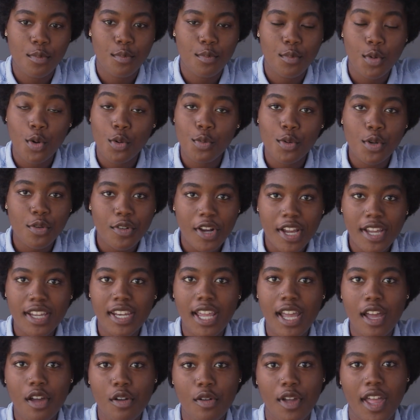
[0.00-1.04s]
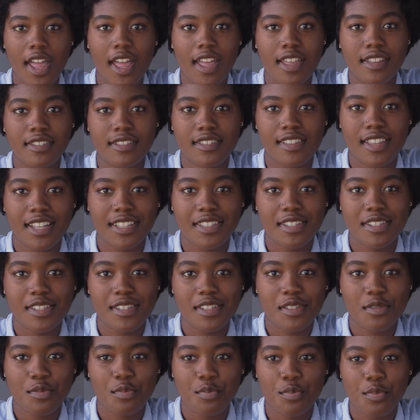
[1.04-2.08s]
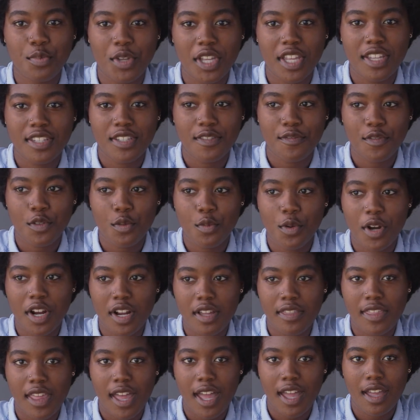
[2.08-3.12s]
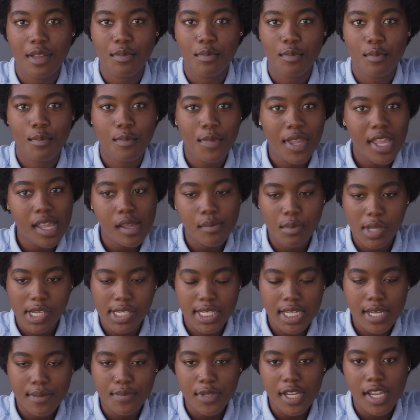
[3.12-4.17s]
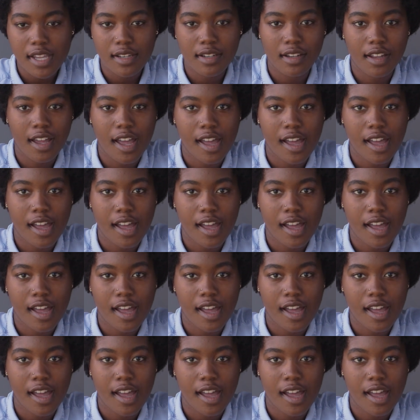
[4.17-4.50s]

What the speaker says: mobile right now, and that's because of the work that me and my team did.